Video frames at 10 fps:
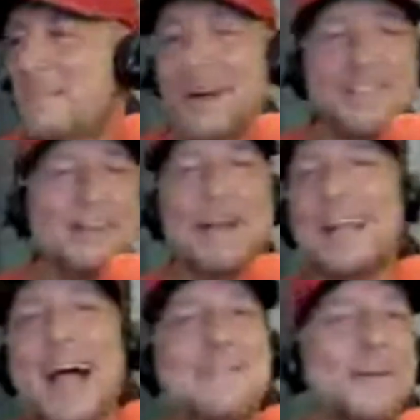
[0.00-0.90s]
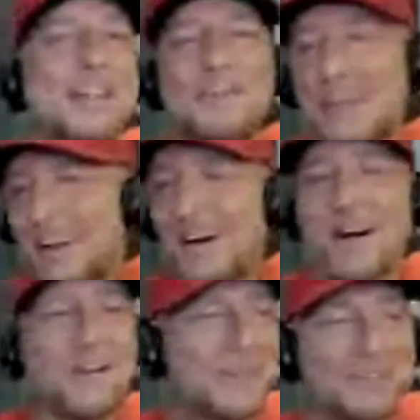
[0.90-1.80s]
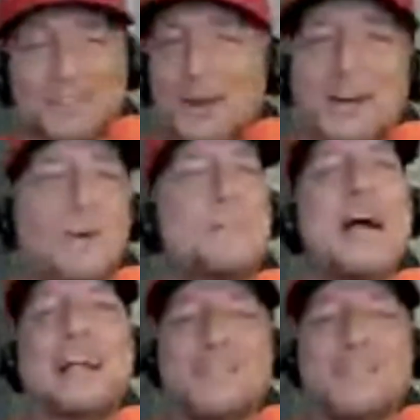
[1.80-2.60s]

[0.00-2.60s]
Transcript: But then my guy friends, we just start going back.